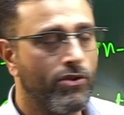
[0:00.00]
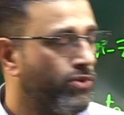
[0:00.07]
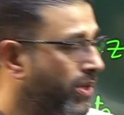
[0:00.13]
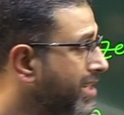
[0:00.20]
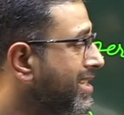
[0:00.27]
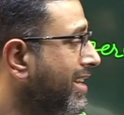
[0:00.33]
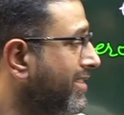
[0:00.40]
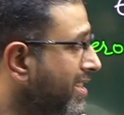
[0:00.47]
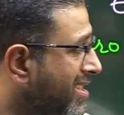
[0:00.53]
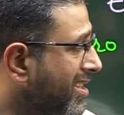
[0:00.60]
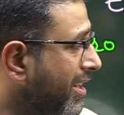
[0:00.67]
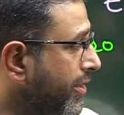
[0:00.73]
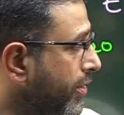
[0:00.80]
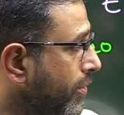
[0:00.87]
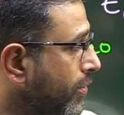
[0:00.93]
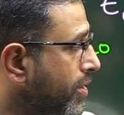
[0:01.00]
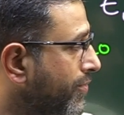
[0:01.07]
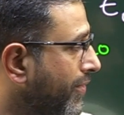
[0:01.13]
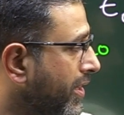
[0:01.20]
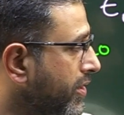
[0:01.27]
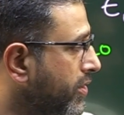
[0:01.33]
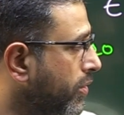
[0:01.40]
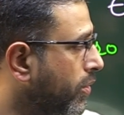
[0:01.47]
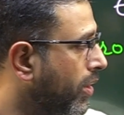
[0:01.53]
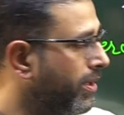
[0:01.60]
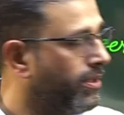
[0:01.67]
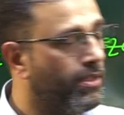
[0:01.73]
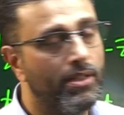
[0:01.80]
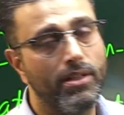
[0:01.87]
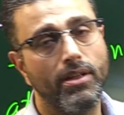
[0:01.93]
So it's a discontinuous function
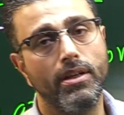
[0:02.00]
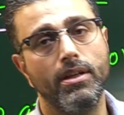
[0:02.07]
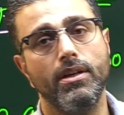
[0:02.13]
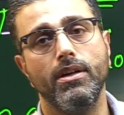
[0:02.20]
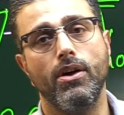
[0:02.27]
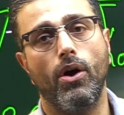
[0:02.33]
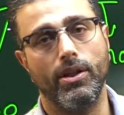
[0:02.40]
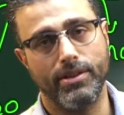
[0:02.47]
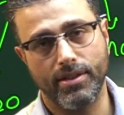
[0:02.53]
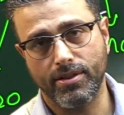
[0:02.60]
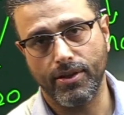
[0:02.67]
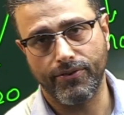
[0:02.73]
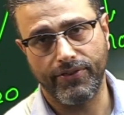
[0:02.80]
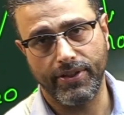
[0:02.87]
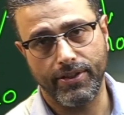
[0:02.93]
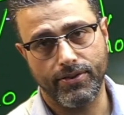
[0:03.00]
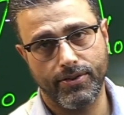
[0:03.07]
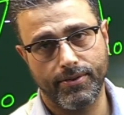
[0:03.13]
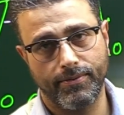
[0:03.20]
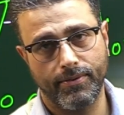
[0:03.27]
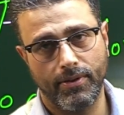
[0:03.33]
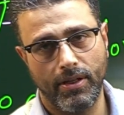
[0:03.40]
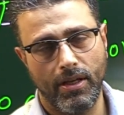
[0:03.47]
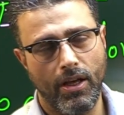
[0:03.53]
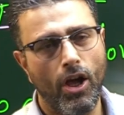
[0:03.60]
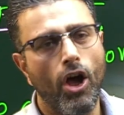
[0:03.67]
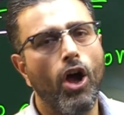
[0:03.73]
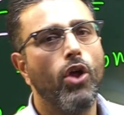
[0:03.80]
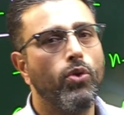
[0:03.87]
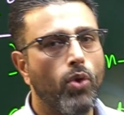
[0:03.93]
on the surface.
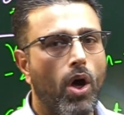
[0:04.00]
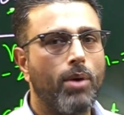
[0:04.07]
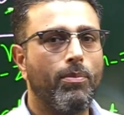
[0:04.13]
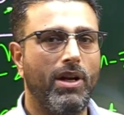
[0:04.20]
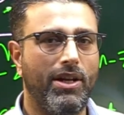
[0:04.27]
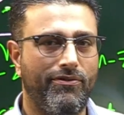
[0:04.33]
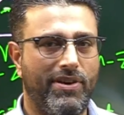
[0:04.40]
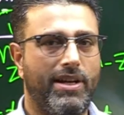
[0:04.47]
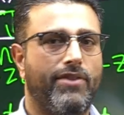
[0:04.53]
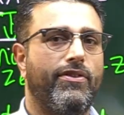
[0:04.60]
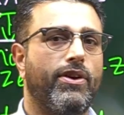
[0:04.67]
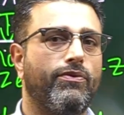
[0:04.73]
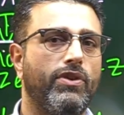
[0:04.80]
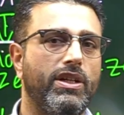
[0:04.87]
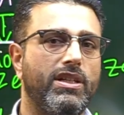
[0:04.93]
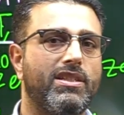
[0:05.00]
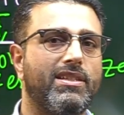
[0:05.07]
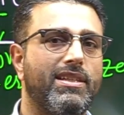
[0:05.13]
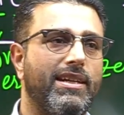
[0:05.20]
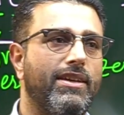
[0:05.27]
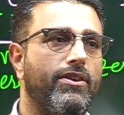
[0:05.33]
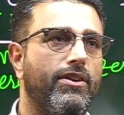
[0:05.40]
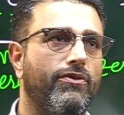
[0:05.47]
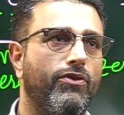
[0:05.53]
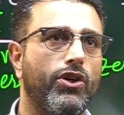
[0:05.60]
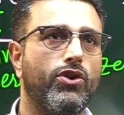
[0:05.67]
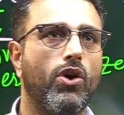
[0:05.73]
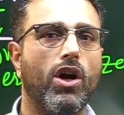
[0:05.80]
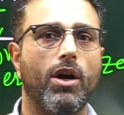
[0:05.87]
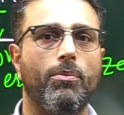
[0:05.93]
Normally, whenever we
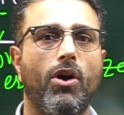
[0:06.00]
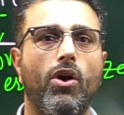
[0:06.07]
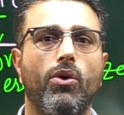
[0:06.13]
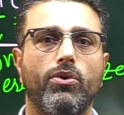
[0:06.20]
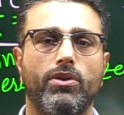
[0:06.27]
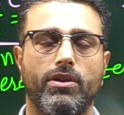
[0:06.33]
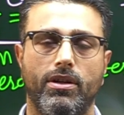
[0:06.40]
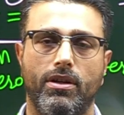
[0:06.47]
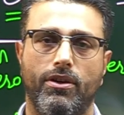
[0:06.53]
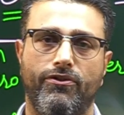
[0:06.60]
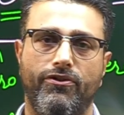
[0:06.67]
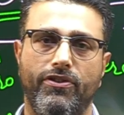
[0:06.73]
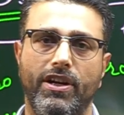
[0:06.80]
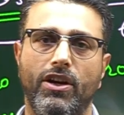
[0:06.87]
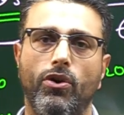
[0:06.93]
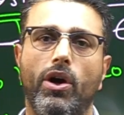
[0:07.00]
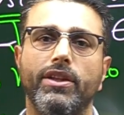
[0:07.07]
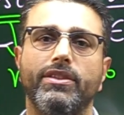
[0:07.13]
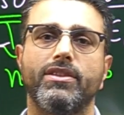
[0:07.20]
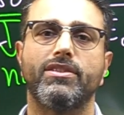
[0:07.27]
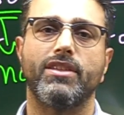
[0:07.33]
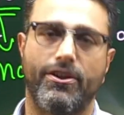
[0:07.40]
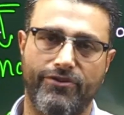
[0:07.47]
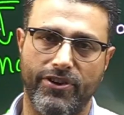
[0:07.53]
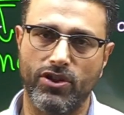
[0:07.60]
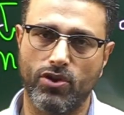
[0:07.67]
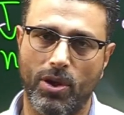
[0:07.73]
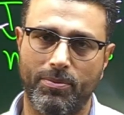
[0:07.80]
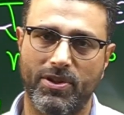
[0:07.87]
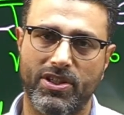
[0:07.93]
talk about field on the
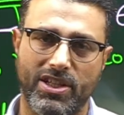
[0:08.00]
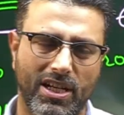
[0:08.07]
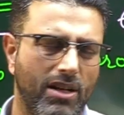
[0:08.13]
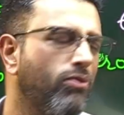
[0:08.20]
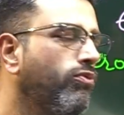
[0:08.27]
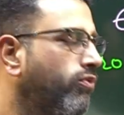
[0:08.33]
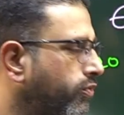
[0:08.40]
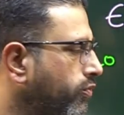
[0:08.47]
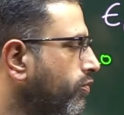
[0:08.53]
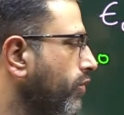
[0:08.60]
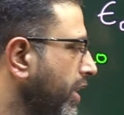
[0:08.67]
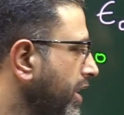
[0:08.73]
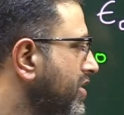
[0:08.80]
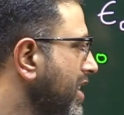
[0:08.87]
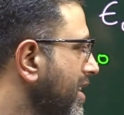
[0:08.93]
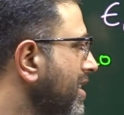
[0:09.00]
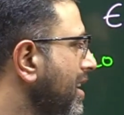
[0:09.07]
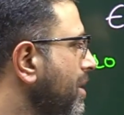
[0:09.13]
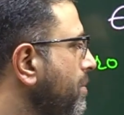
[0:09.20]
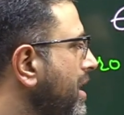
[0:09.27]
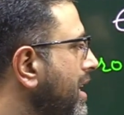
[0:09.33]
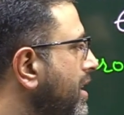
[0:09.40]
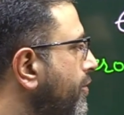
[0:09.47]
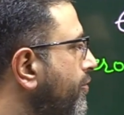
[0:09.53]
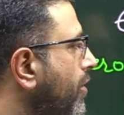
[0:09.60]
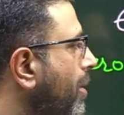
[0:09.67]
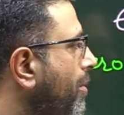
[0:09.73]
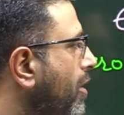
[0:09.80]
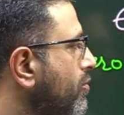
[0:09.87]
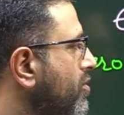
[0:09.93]
surface of the shell, we generally mean it
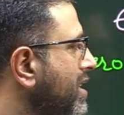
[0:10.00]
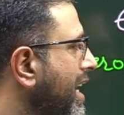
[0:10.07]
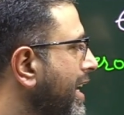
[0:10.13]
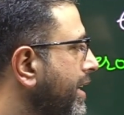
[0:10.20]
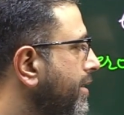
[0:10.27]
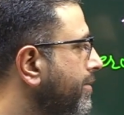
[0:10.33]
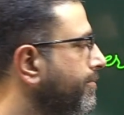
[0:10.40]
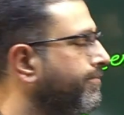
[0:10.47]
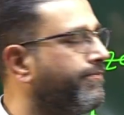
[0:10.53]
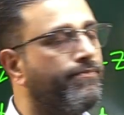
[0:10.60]
from outside.